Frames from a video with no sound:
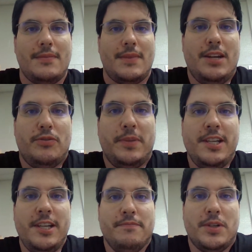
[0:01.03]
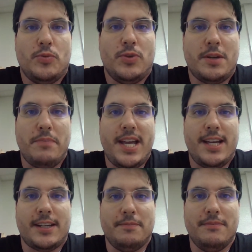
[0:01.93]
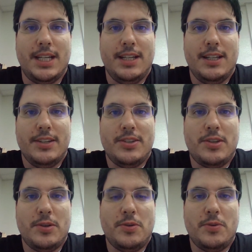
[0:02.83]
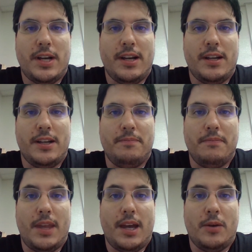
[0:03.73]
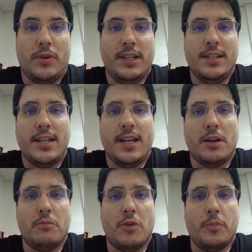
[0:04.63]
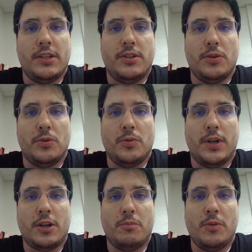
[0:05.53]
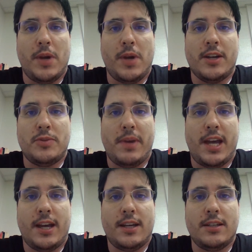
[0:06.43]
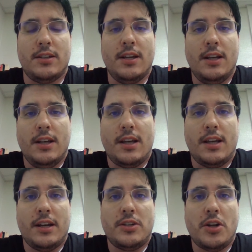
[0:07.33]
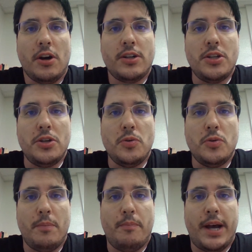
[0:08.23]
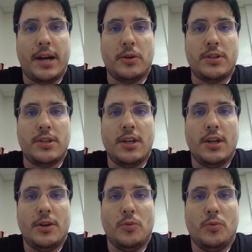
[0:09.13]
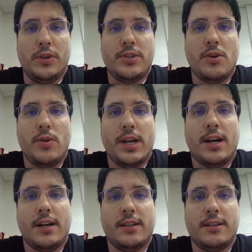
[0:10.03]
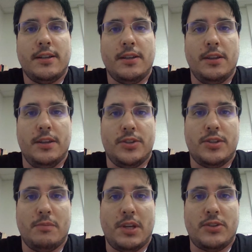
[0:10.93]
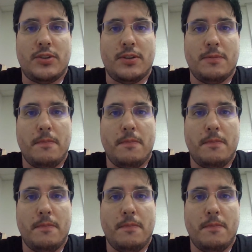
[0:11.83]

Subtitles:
Hey, everybody, welcome back. I wanted to take a moment to welcome you guys back and kind of talk to you about what's going on this semester.